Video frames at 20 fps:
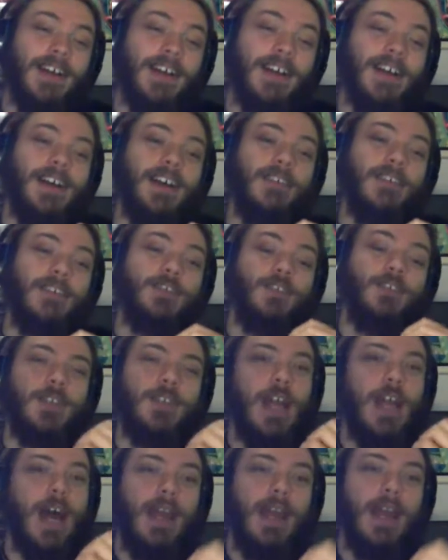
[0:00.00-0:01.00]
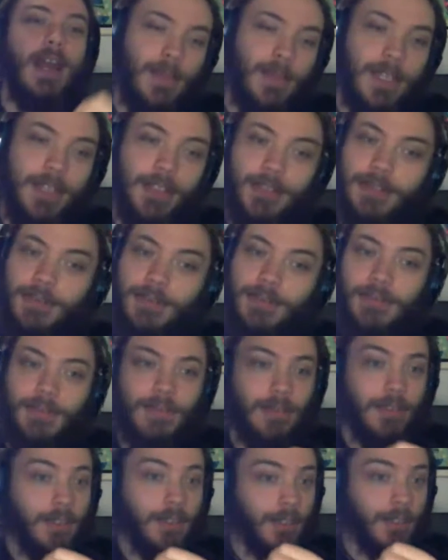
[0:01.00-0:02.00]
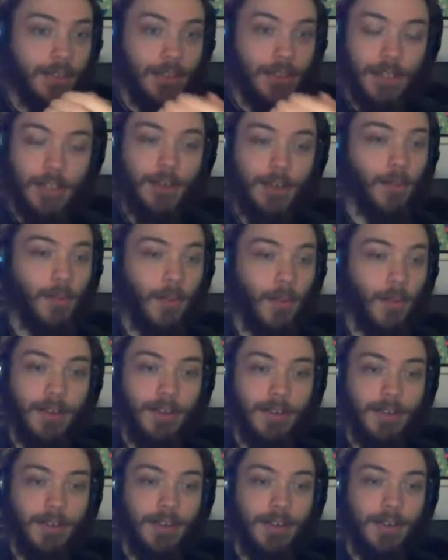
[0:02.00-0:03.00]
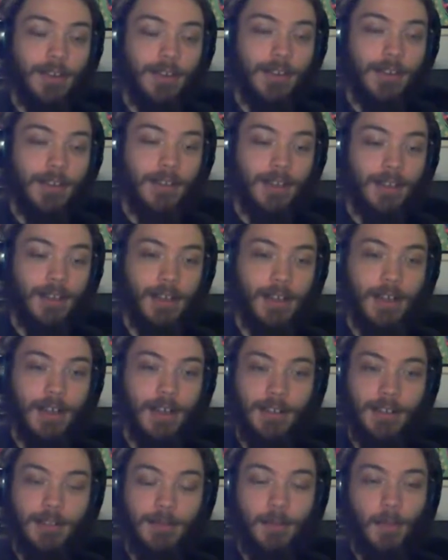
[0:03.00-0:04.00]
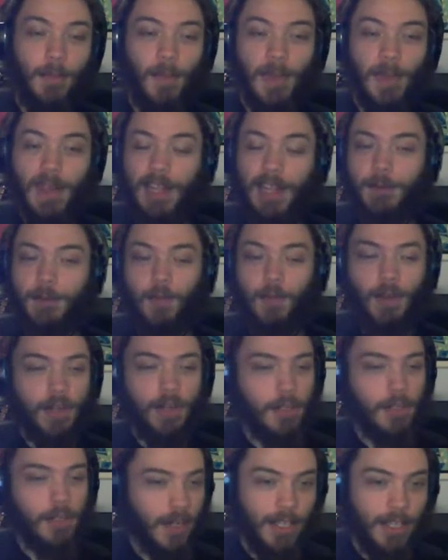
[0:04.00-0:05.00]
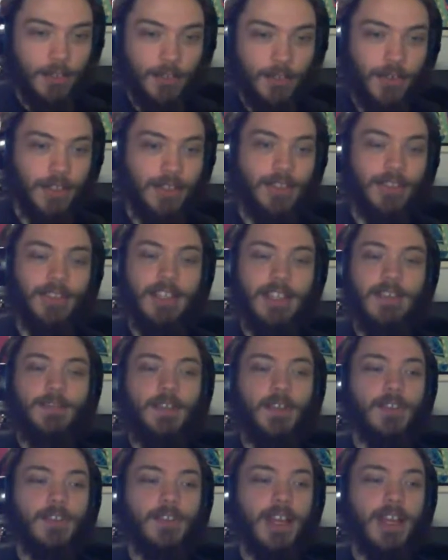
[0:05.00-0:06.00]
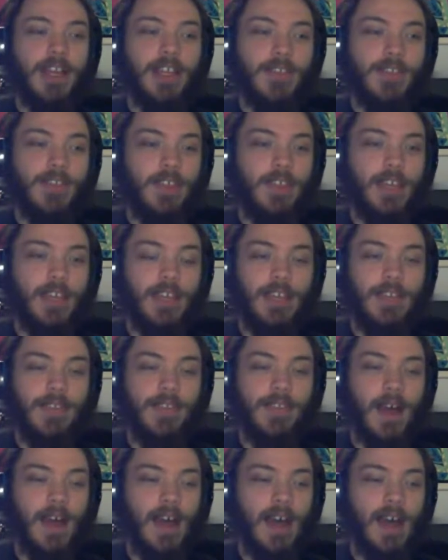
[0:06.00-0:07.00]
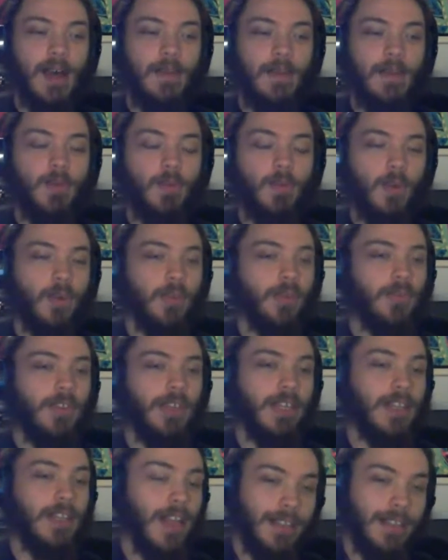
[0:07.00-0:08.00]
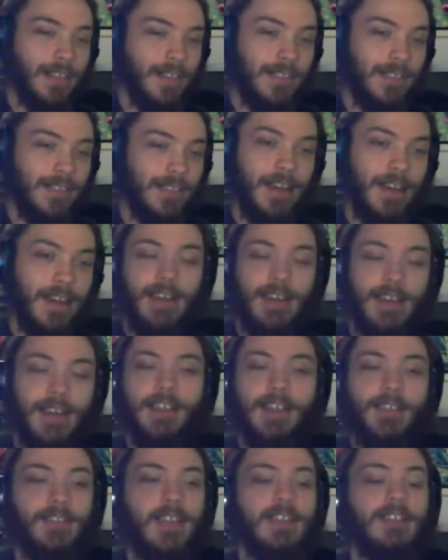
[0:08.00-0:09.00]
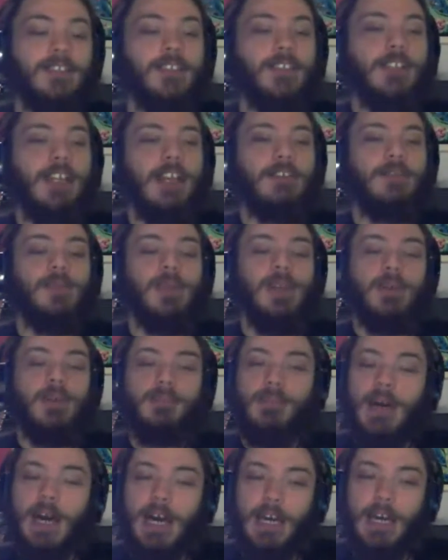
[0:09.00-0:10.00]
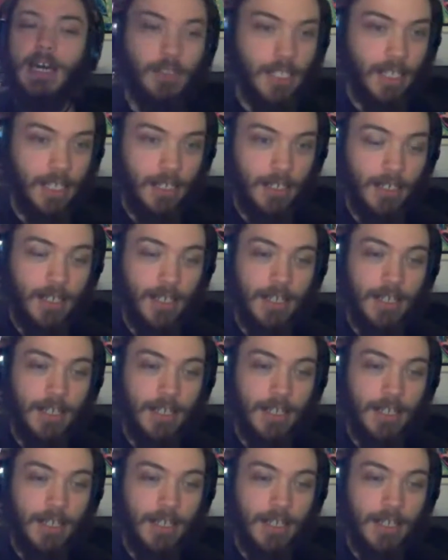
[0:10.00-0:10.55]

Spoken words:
If you're not a hobbyist, consider one. What are your interests? See if there's anything in the hobby world connected to that. It doesn't necessarily have to be a model kit.